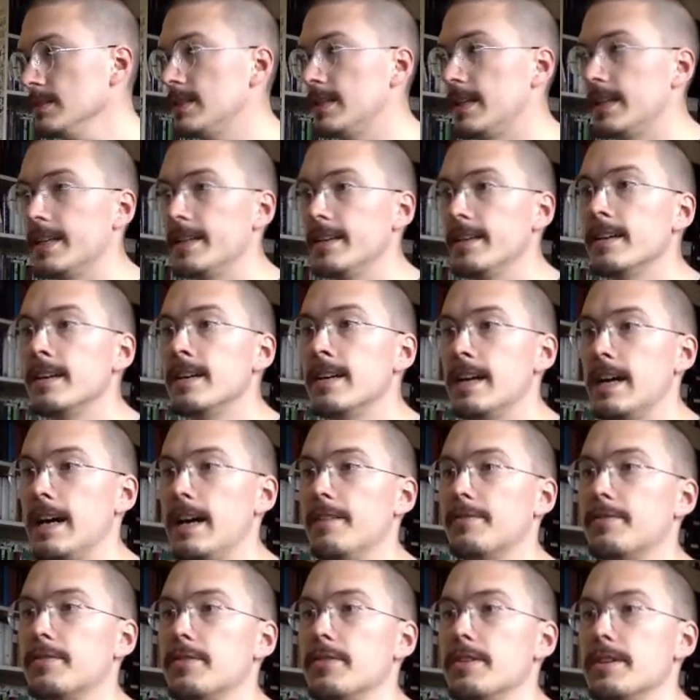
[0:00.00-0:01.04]
And
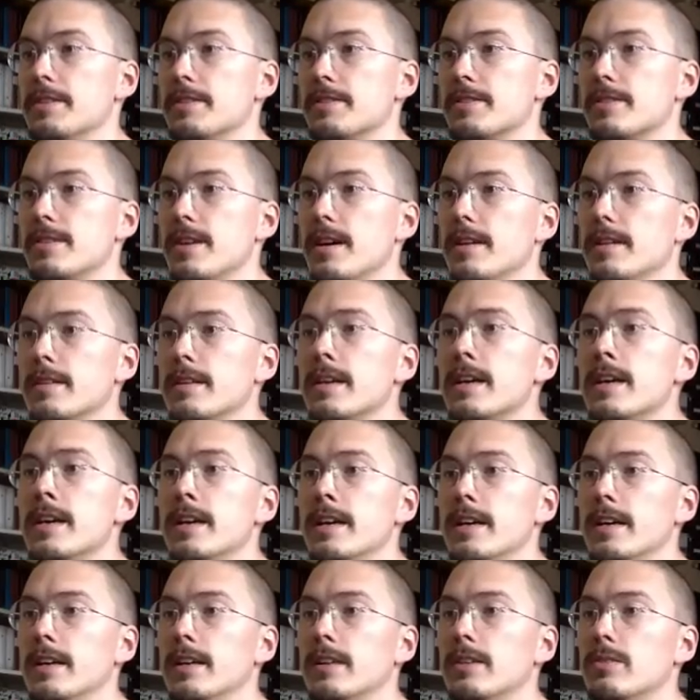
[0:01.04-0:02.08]
after it's done,
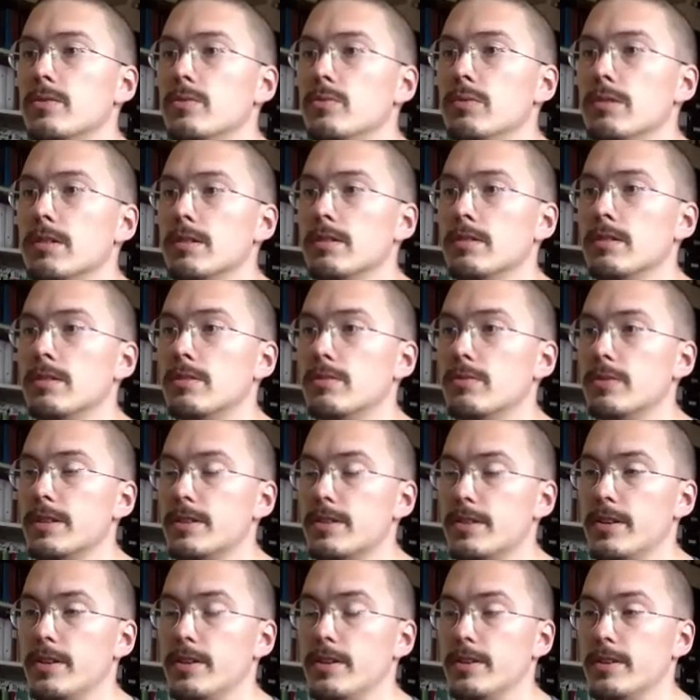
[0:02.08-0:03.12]
it will
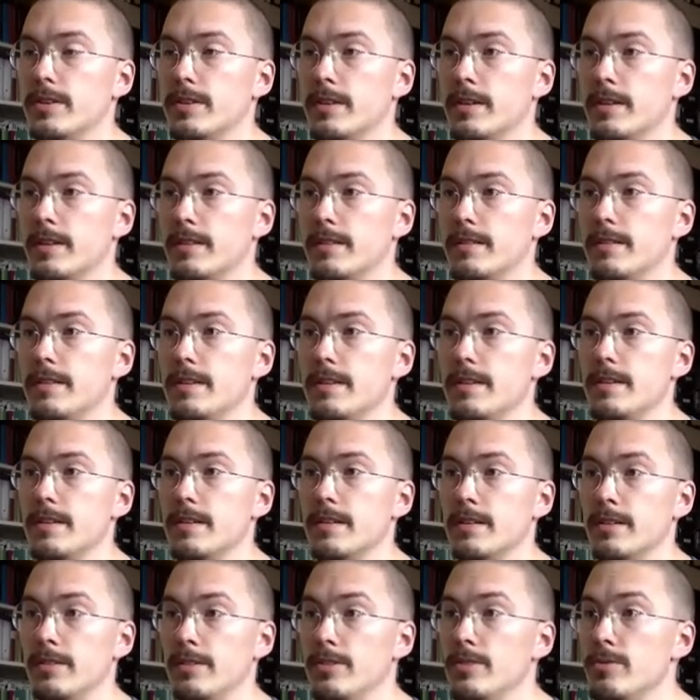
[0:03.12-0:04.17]
return
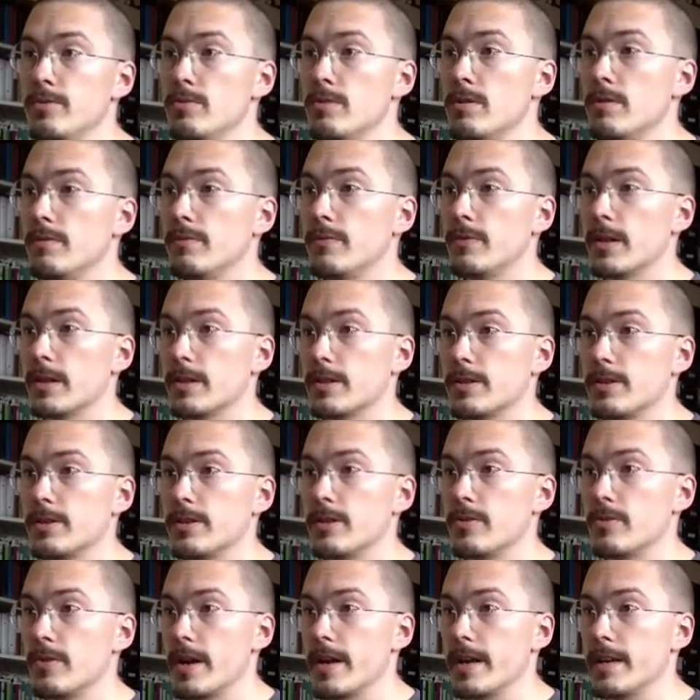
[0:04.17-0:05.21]
the new filtered
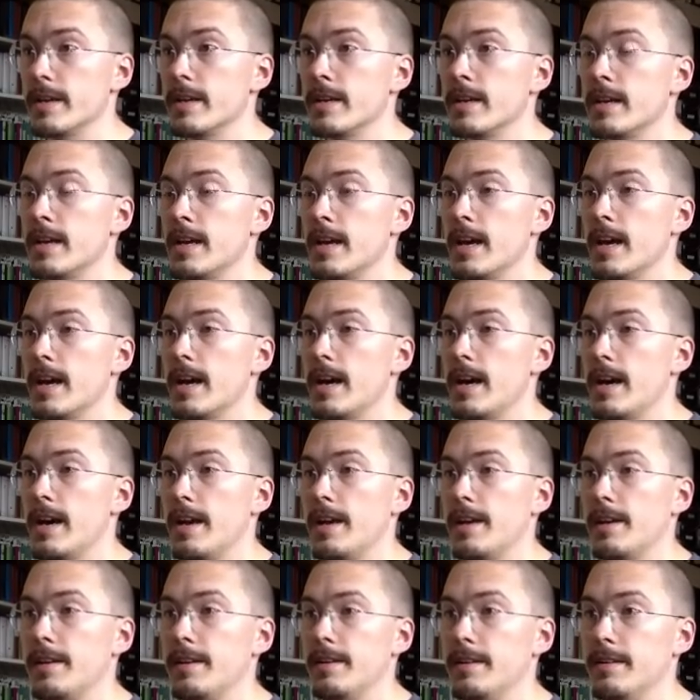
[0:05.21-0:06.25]
array
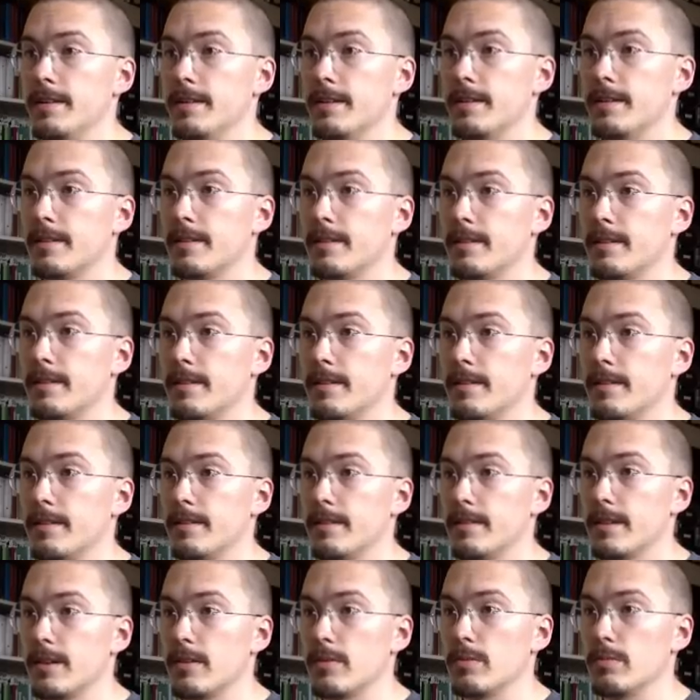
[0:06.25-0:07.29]
and
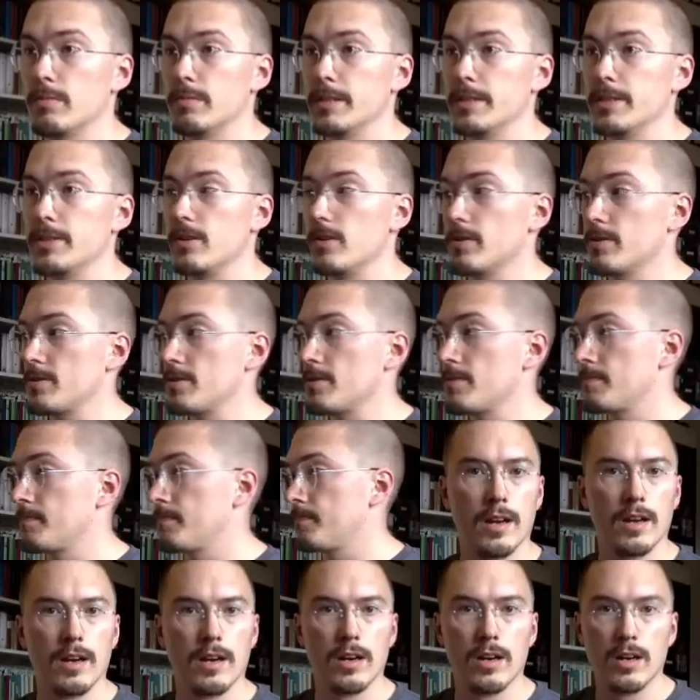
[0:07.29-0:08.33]
that will be docs.
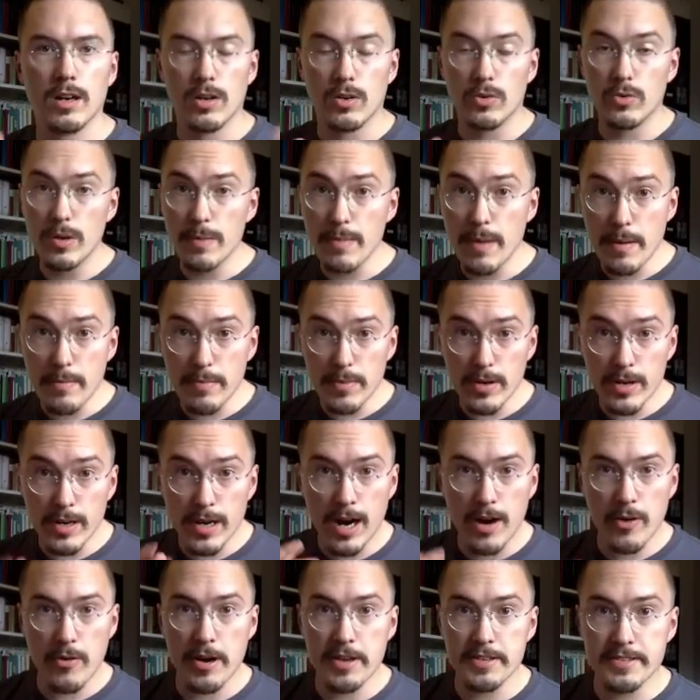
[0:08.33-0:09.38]
Remember
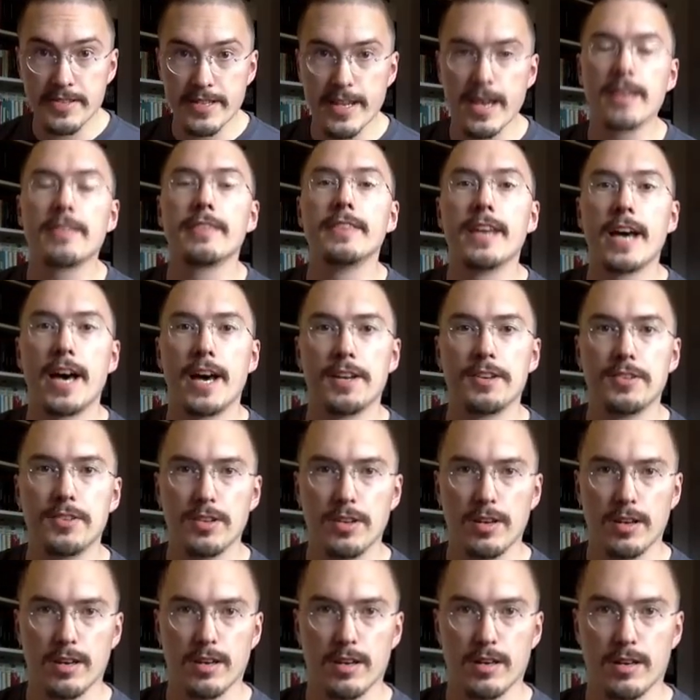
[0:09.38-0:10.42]
how I said that
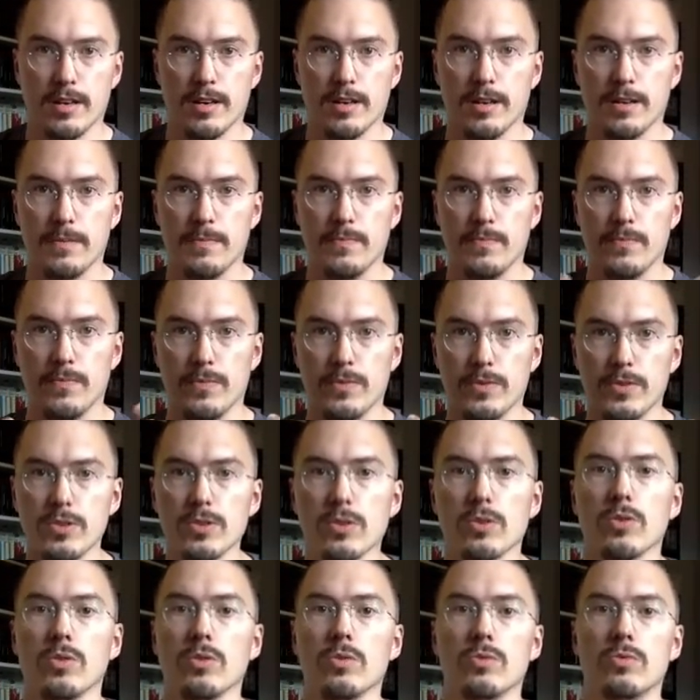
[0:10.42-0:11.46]
uh,
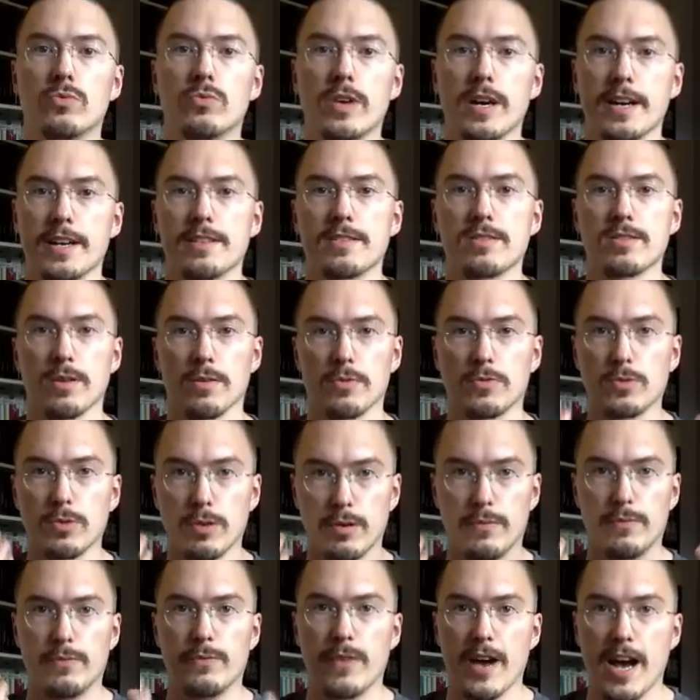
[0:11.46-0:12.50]
you'll write
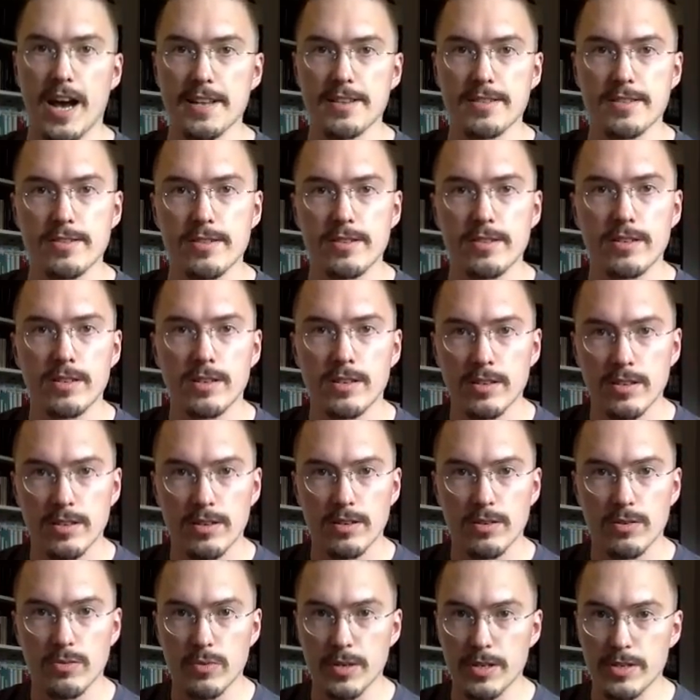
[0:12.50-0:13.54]
software faster
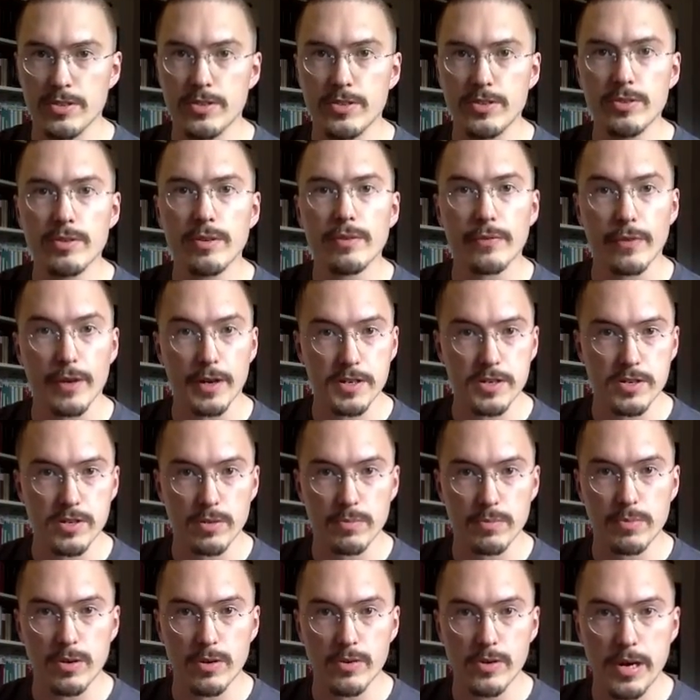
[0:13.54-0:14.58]
when you're doing functional
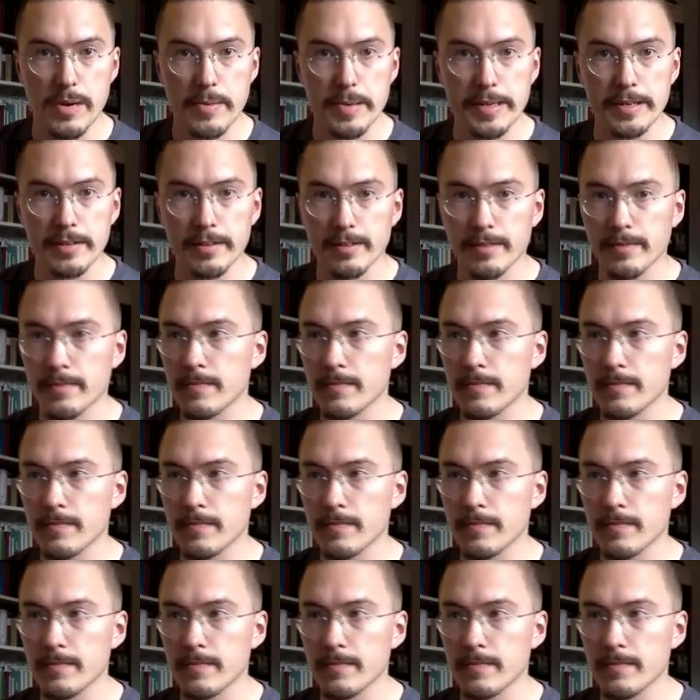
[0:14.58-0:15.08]
programming?